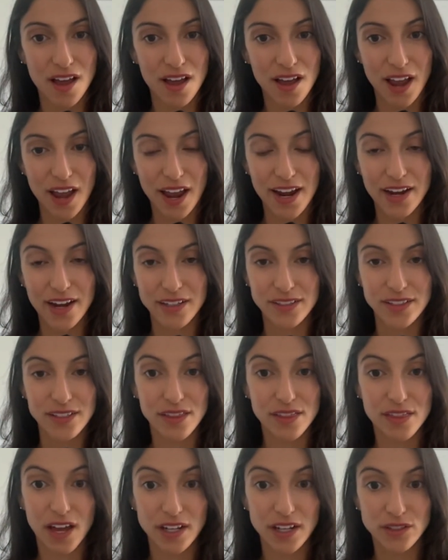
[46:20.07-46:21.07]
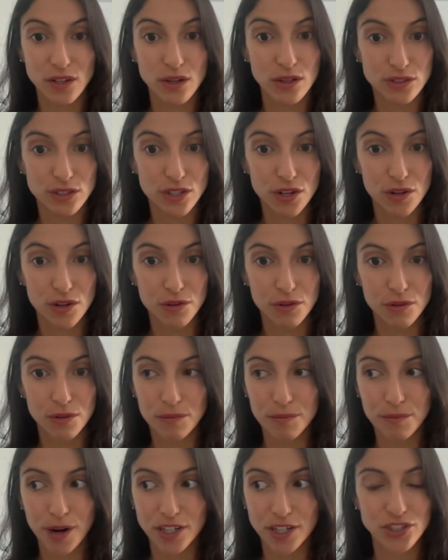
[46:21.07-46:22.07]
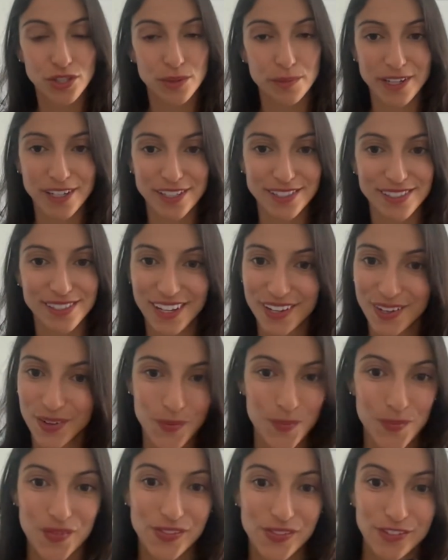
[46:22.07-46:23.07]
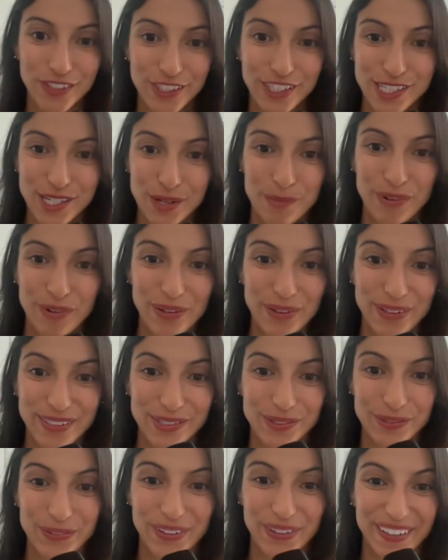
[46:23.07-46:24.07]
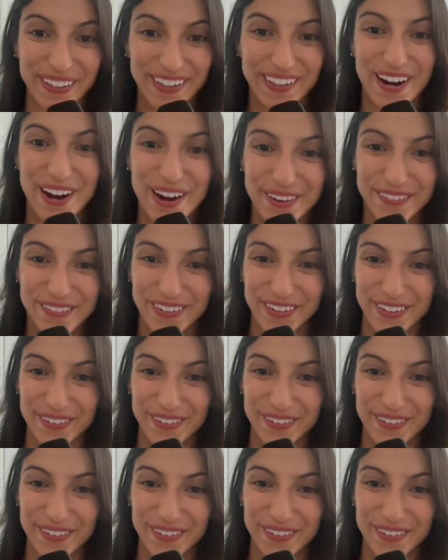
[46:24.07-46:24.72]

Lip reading: And that's also partially because vestibular isn't really covered